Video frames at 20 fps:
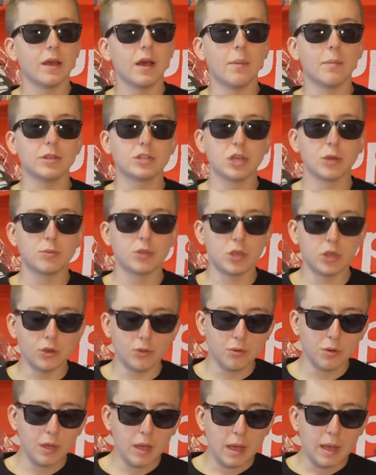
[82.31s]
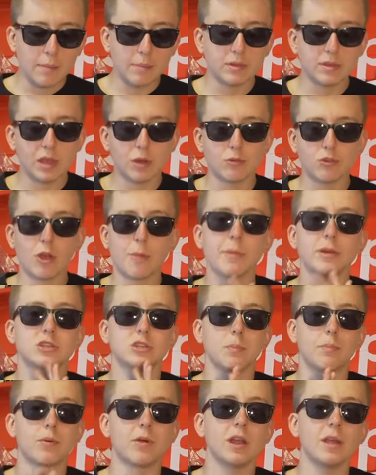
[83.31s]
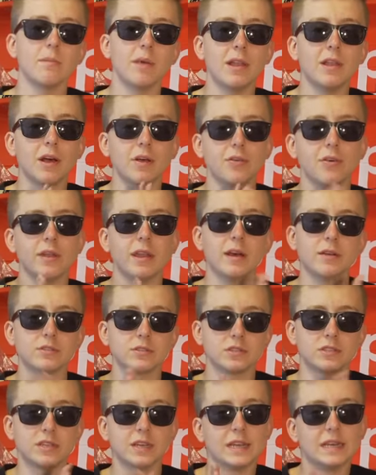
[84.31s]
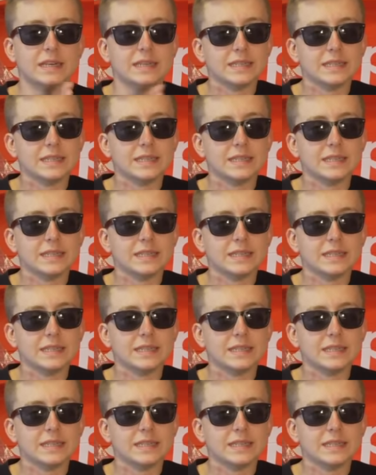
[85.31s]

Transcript: I mean, it's up to you, but today we're talking about Supreme and nothing else.